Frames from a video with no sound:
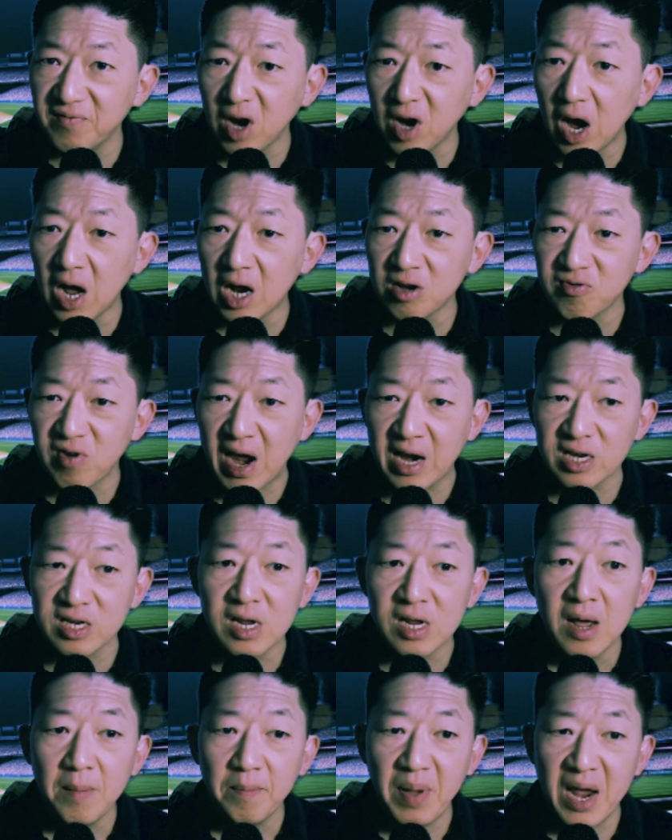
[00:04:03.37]
contracts
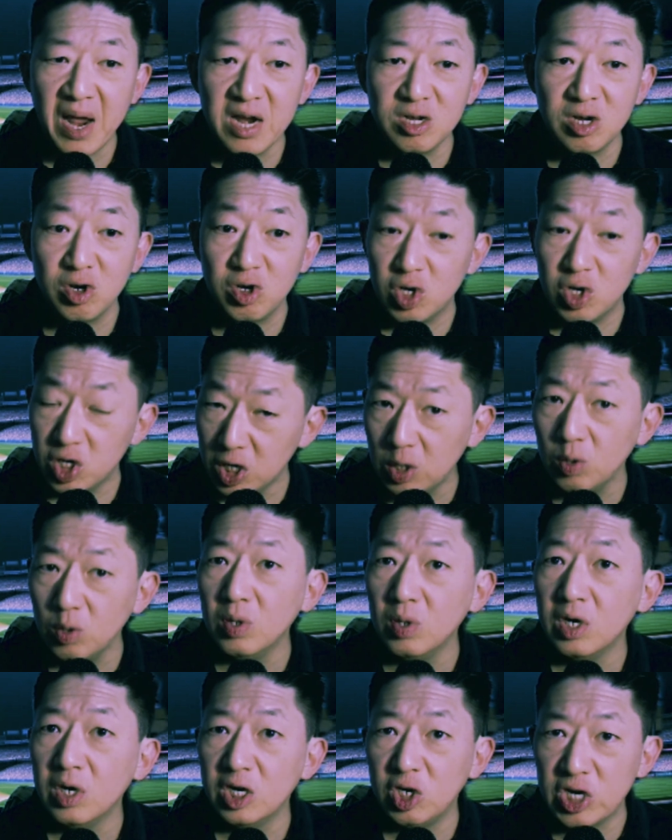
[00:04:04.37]
paid to 2
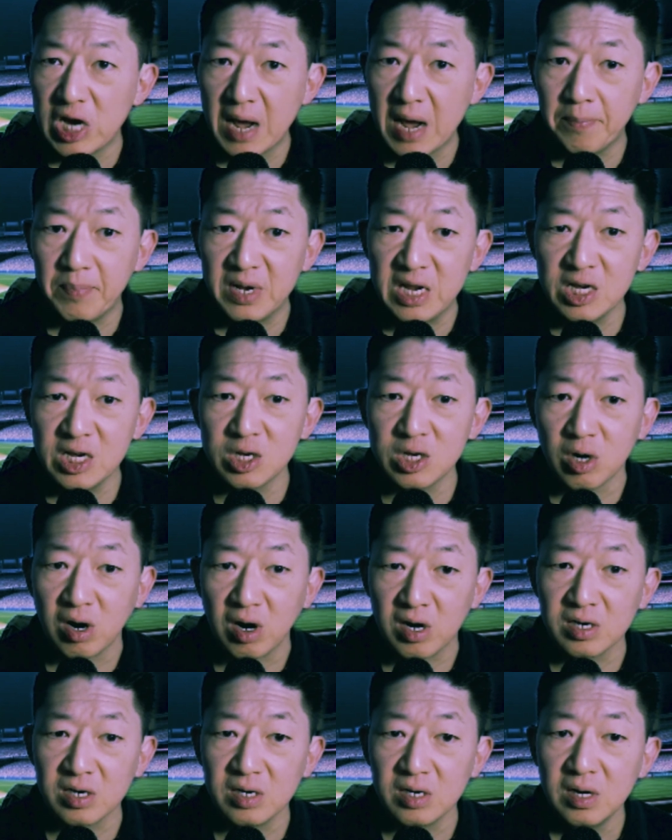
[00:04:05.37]
Japanese
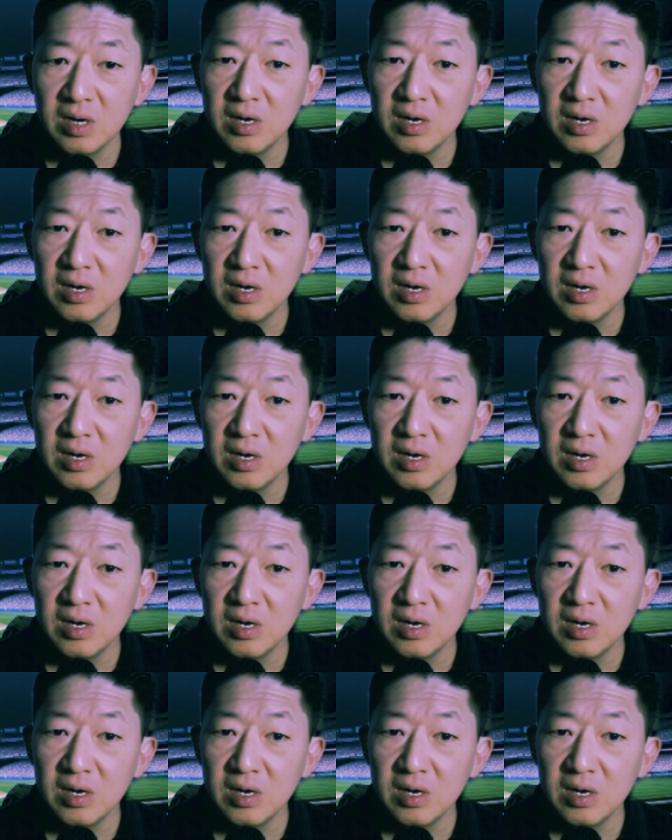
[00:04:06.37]
stars.